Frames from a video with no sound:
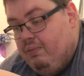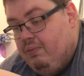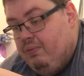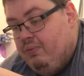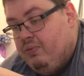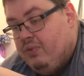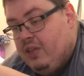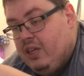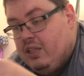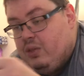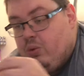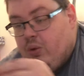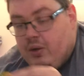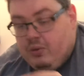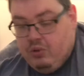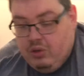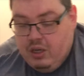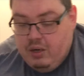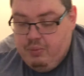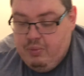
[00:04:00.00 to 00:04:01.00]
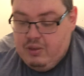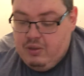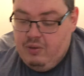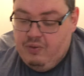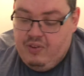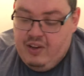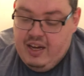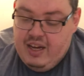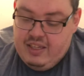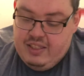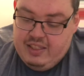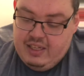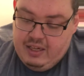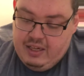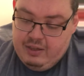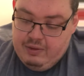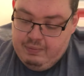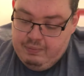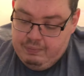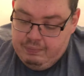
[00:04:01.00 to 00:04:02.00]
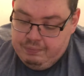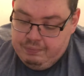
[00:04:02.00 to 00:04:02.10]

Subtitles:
That's why I'm trying to be so fast at it.